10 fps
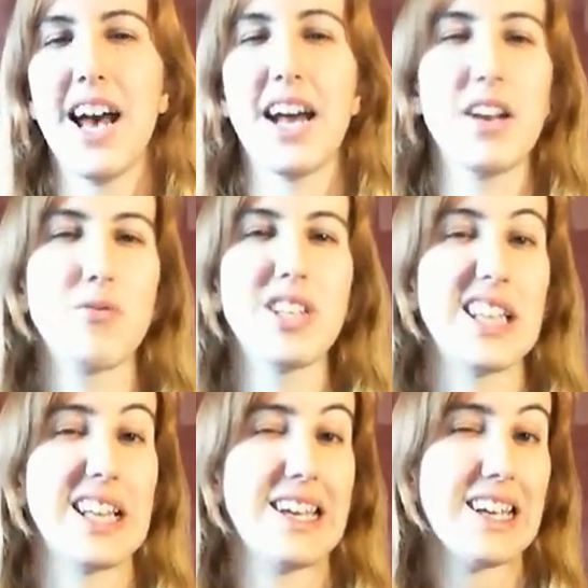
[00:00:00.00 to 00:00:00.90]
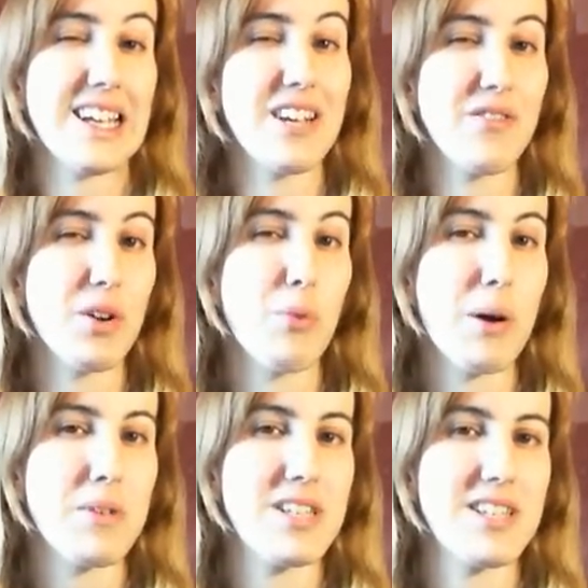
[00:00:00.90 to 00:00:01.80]
i didn't really like any of their
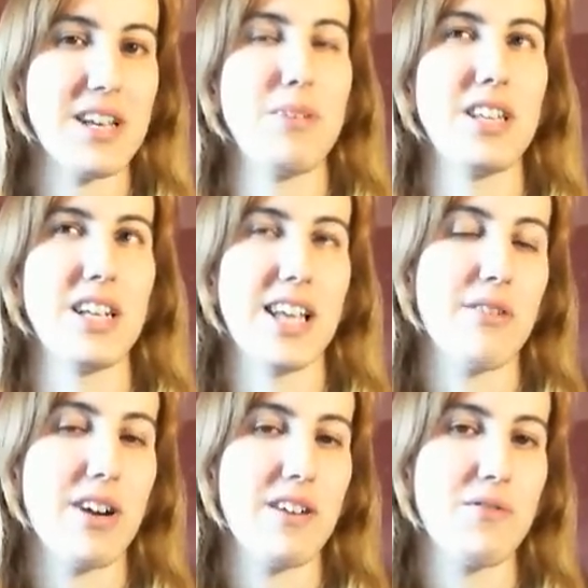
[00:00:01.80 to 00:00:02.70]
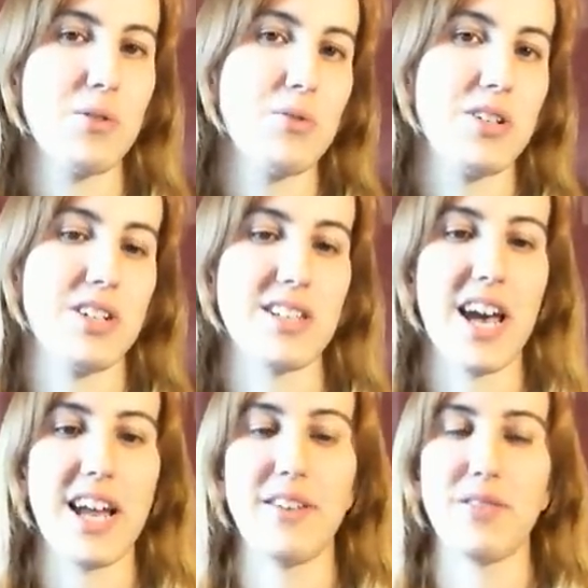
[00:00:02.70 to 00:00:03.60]
weapons i mean the light rifle which is
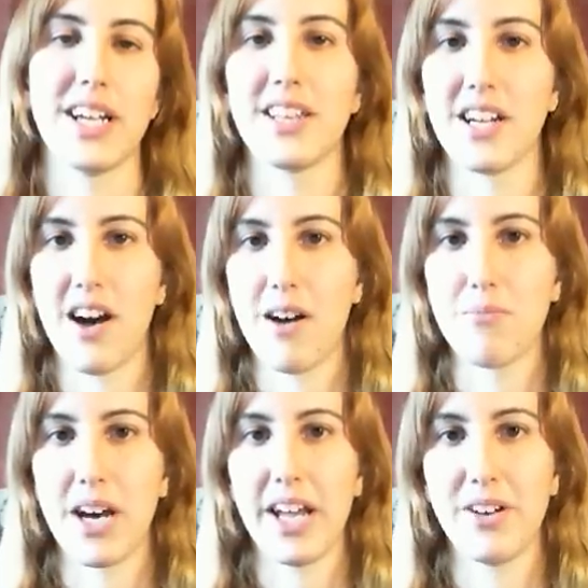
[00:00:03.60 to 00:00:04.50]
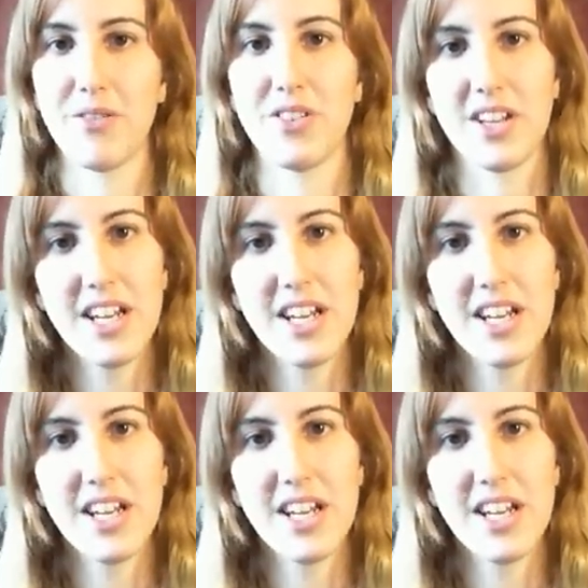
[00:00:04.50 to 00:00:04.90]
kind of like the carbine or the